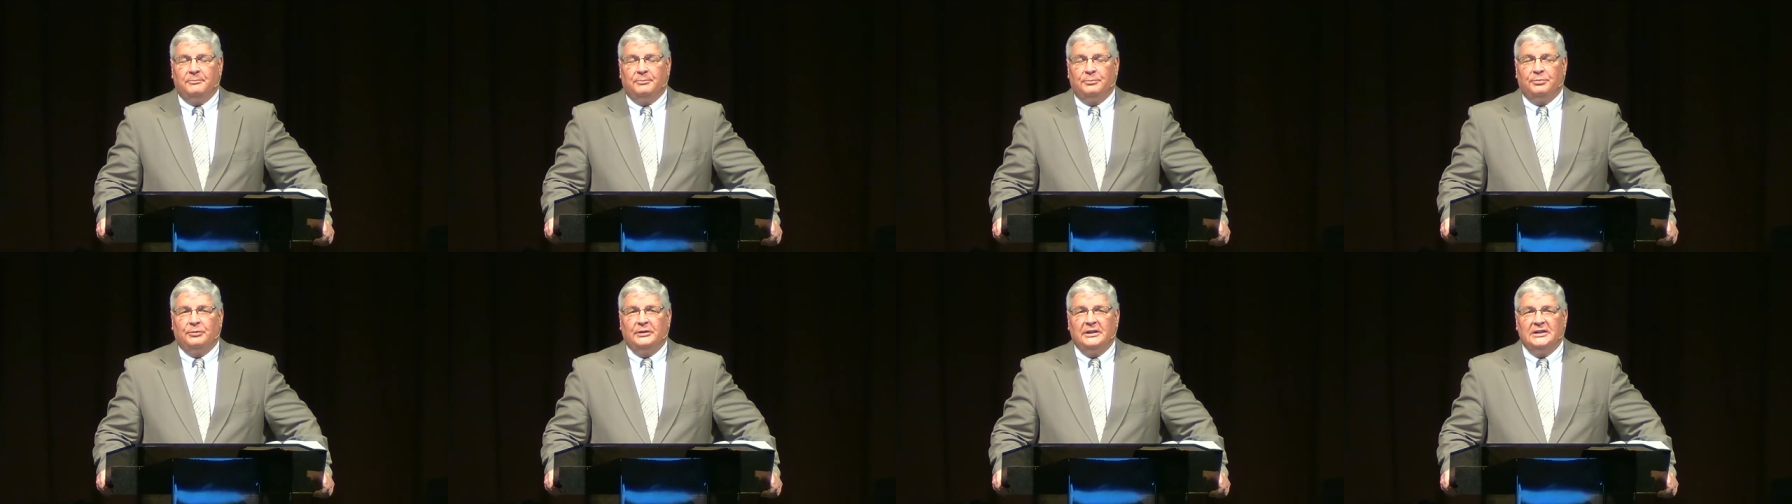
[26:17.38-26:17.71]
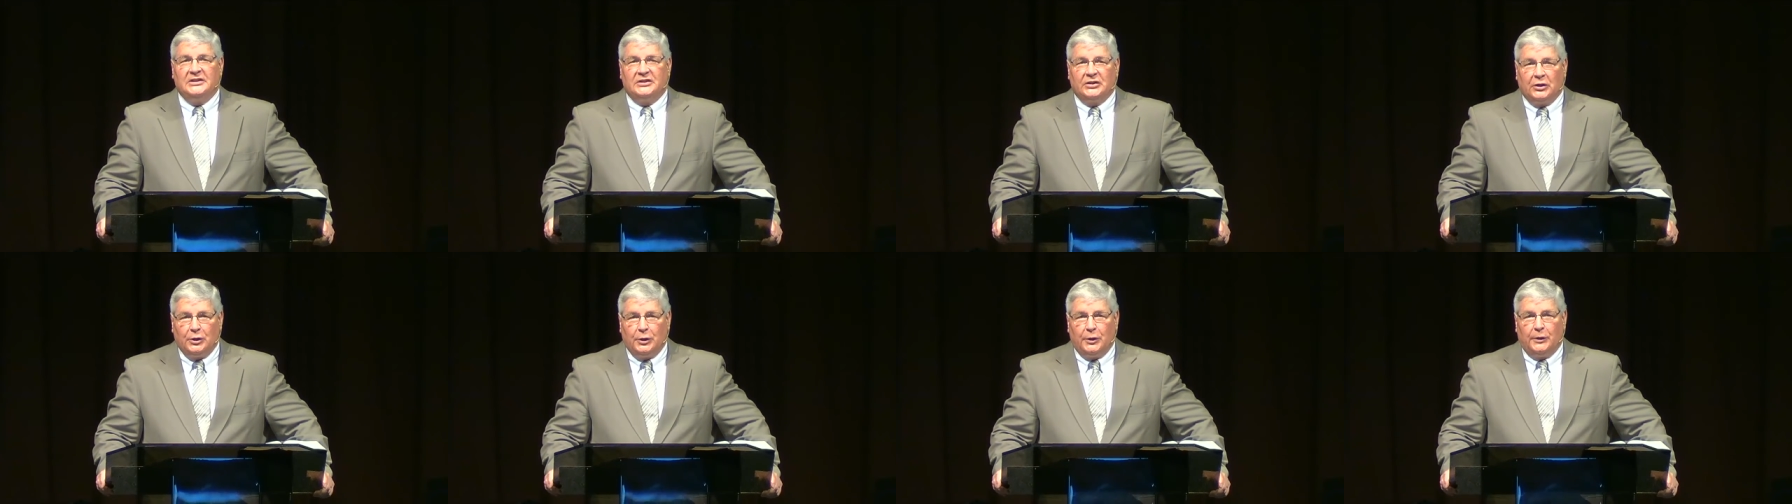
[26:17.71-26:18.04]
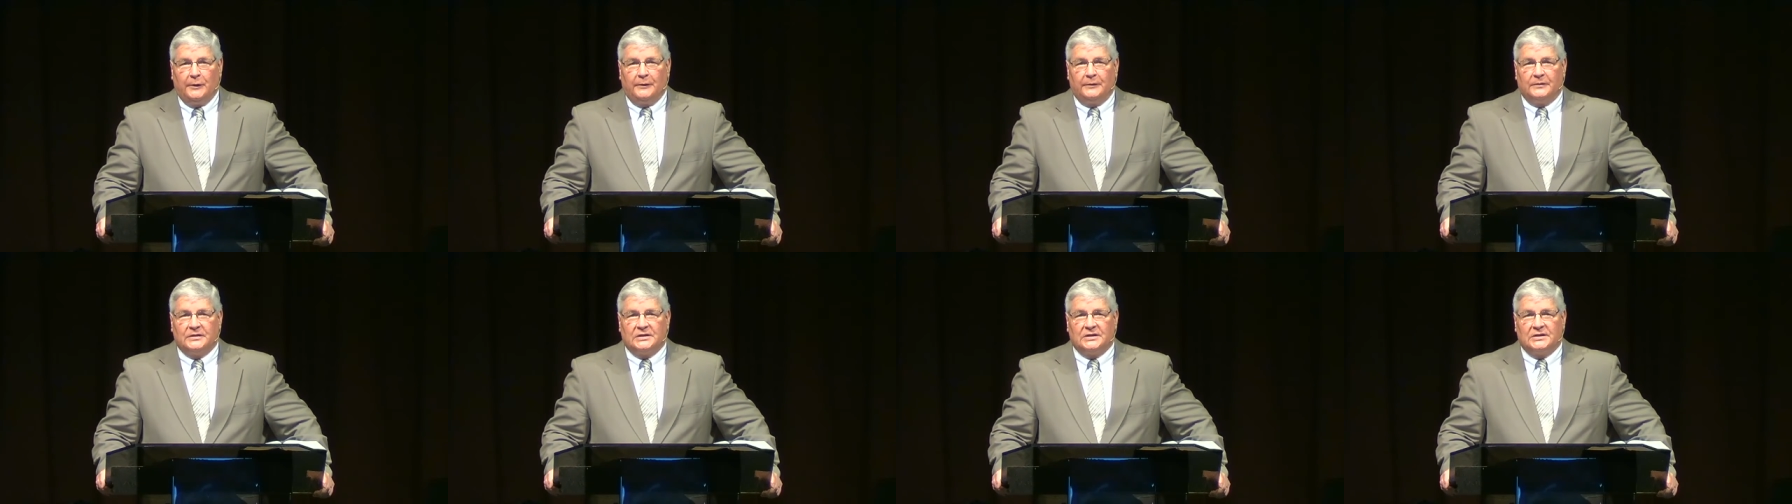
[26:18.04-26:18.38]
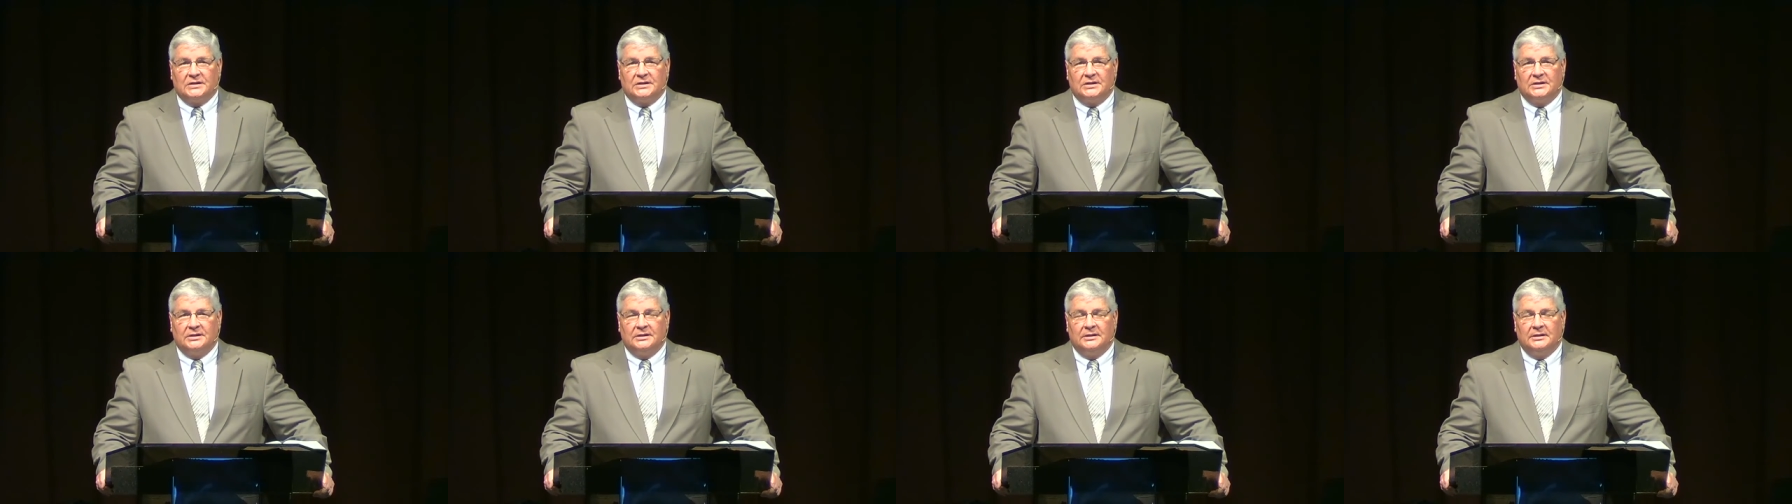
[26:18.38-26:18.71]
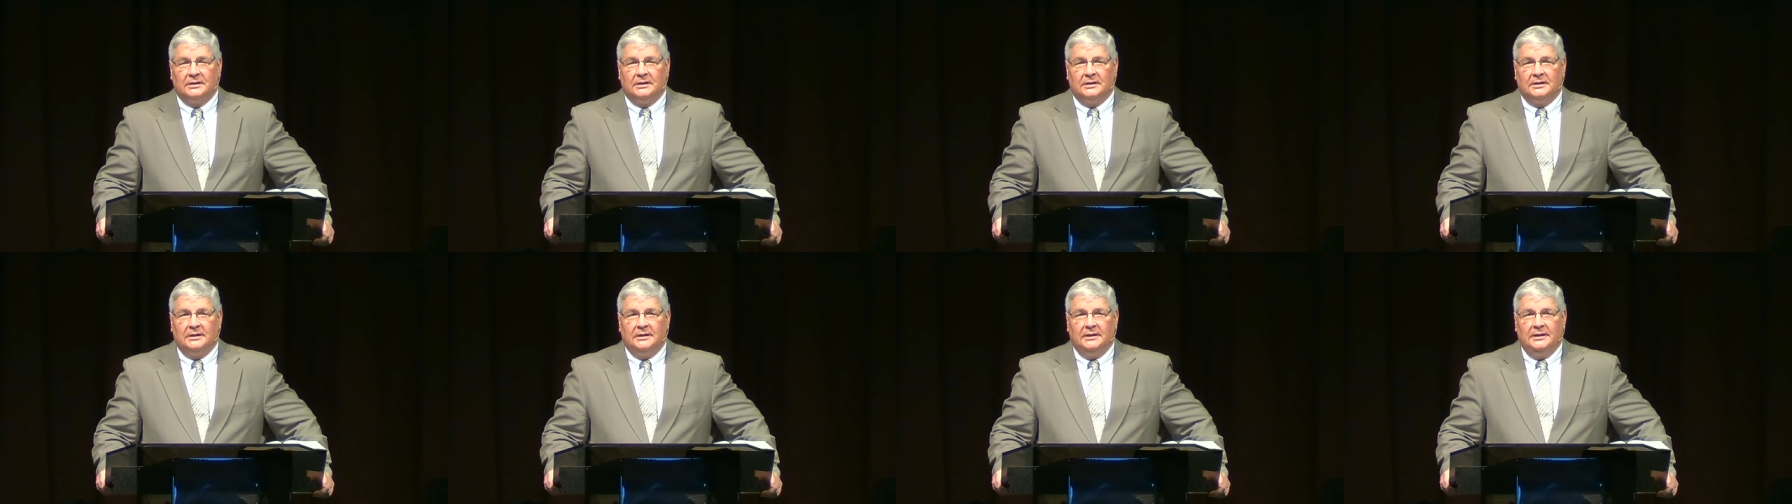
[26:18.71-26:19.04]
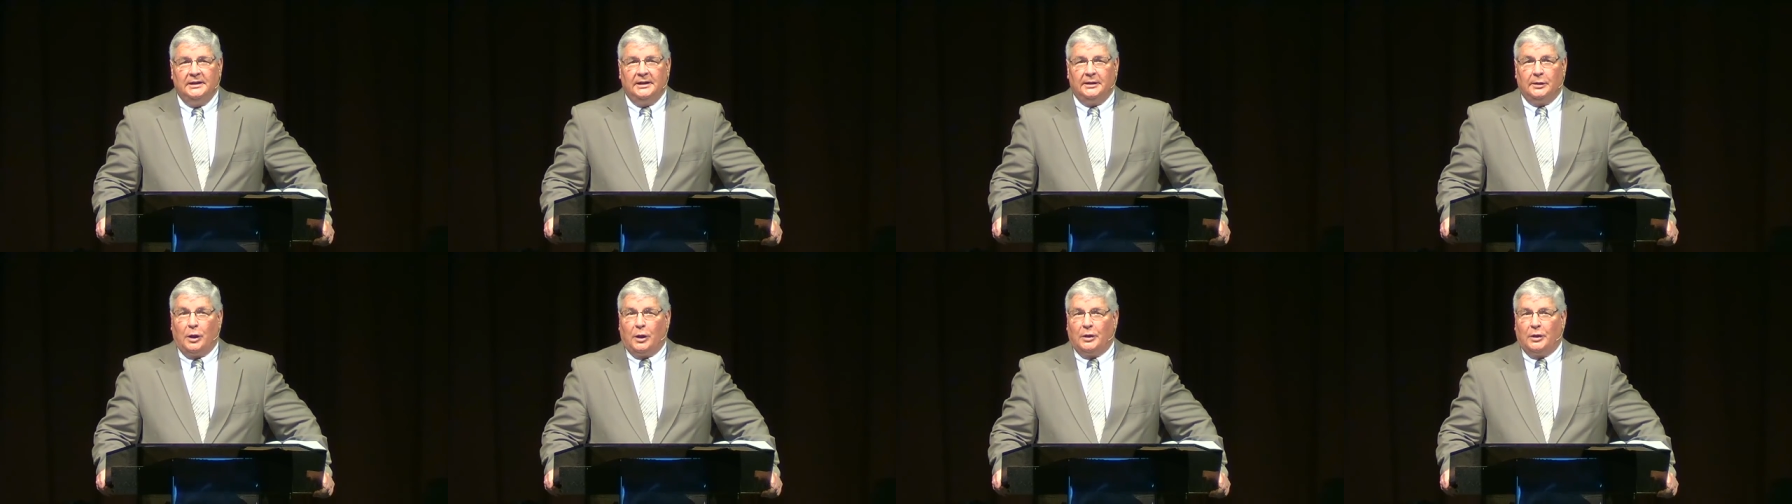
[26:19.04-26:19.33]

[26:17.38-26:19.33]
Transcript: preserves, it